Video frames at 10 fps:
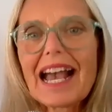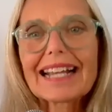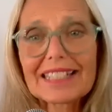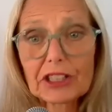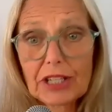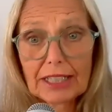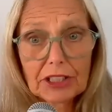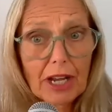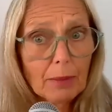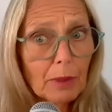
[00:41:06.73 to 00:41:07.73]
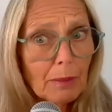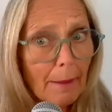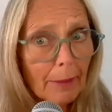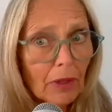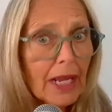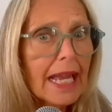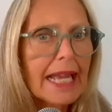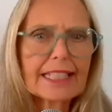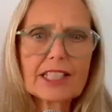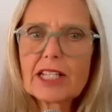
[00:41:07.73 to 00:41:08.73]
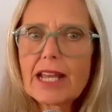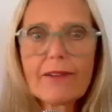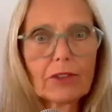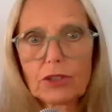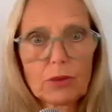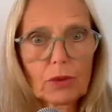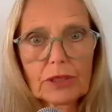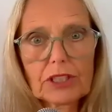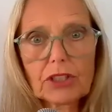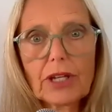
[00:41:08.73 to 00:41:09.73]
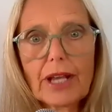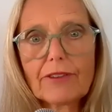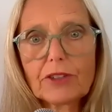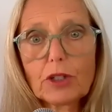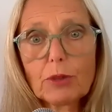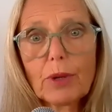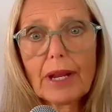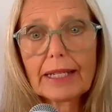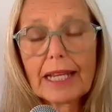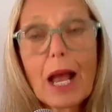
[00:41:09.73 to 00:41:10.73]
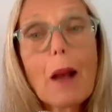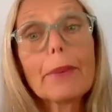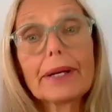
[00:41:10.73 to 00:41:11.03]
Until next time, remember, it's never too early to look after your brain,